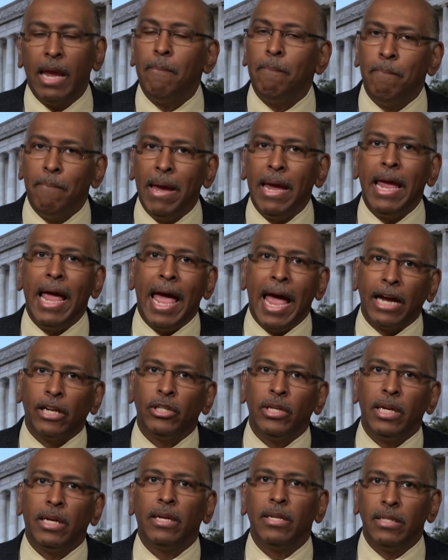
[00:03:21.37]
it may
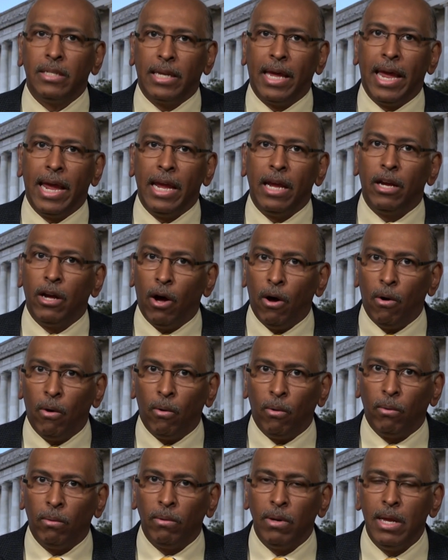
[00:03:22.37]
actually contain mm.
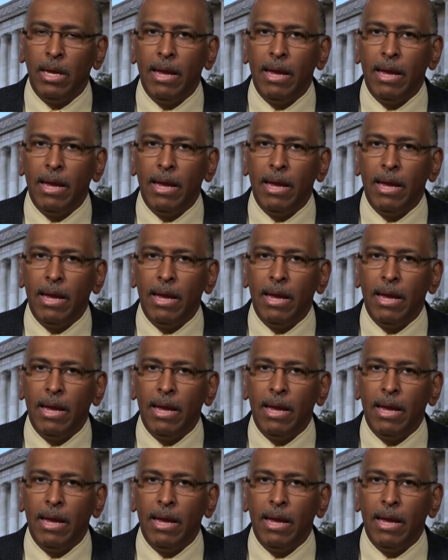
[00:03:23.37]
coal.